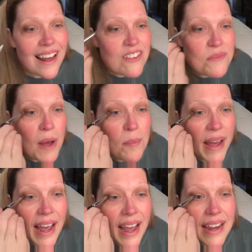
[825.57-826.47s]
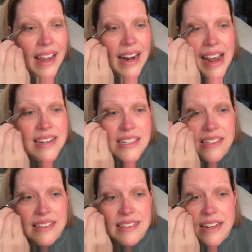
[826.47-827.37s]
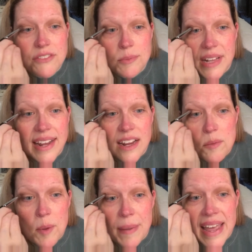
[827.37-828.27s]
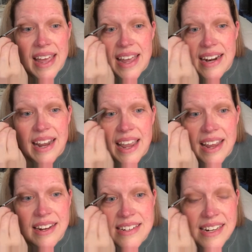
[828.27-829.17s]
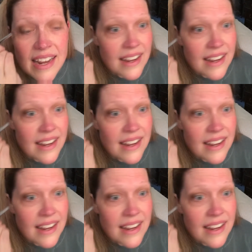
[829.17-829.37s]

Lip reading: out of my bag and accidentally left them laying on my bed, and